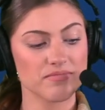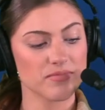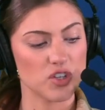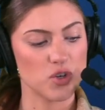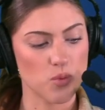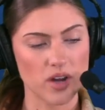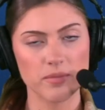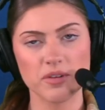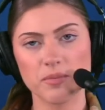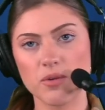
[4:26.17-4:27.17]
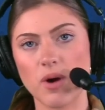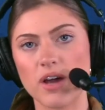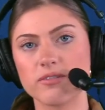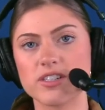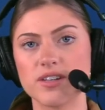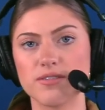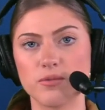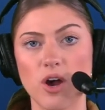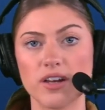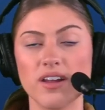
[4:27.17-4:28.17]
You want him to be wide receiver
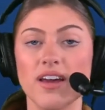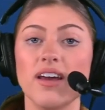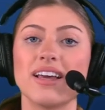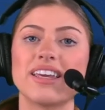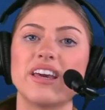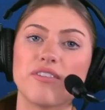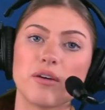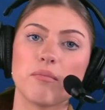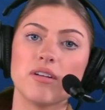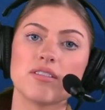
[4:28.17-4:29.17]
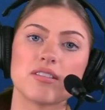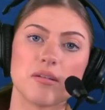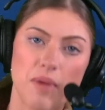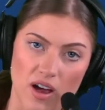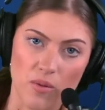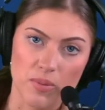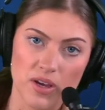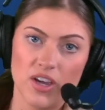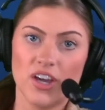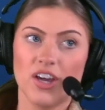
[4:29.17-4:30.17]
one, give him some help
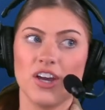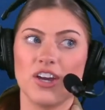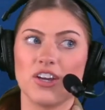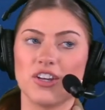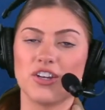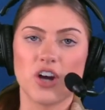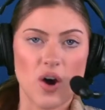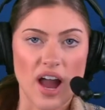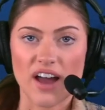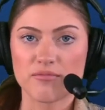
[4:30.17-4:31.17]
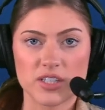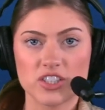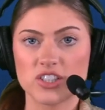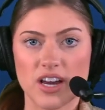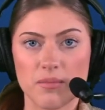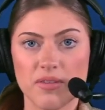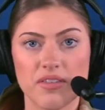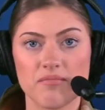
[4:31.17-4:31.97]
you don't have much depth.